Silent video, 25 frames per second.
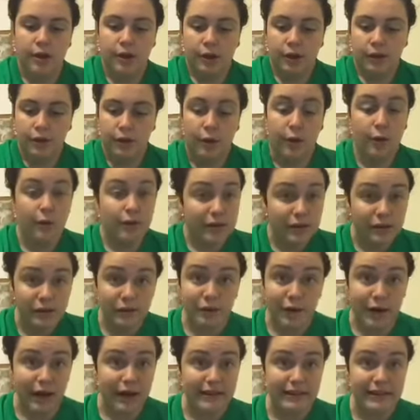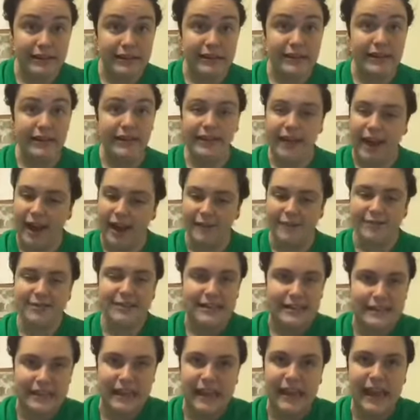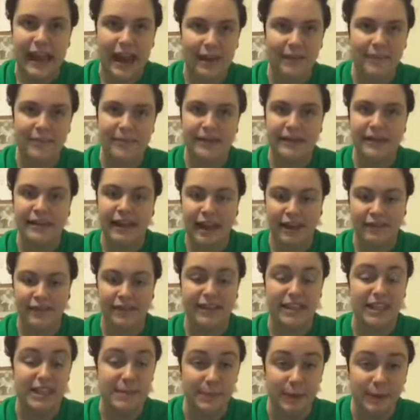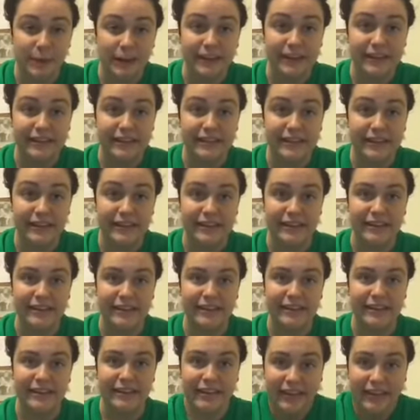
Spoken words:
go a little crazy. I've seen that happen. I've experienced it. The